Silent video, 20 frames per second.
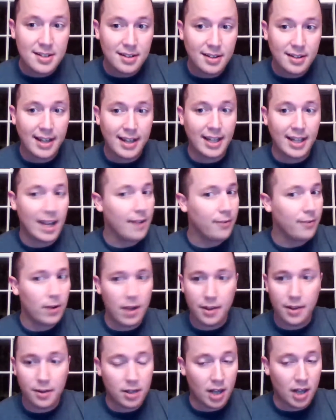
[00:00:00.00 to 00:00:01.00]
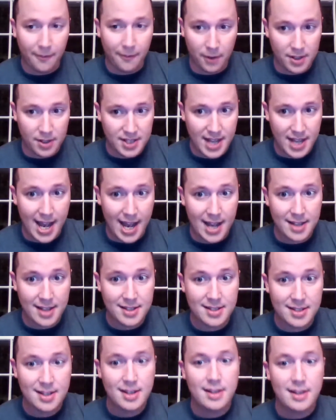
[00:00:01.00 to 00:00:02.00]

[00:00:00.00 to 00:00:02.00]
like every other conference has